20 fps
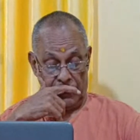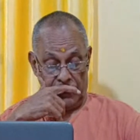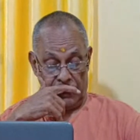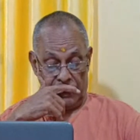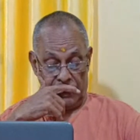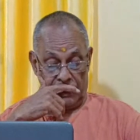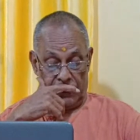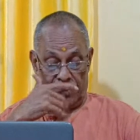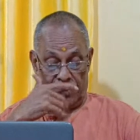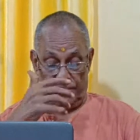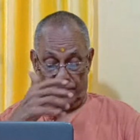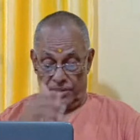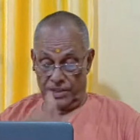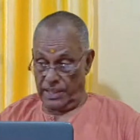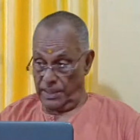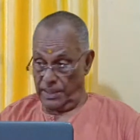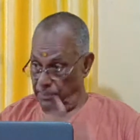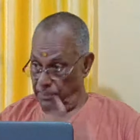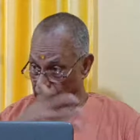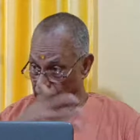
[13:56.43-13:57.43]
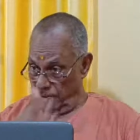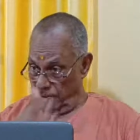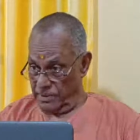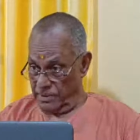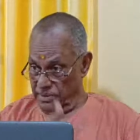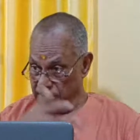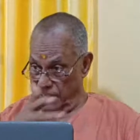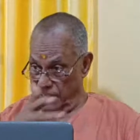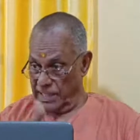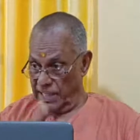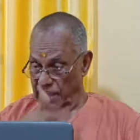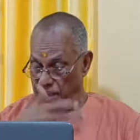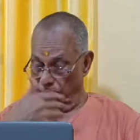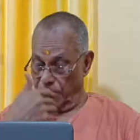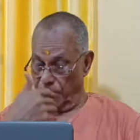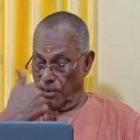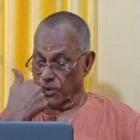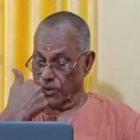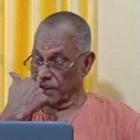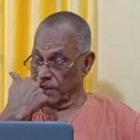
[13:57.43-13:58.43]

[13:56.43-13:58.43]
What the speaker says: You have to keep on thinking about it.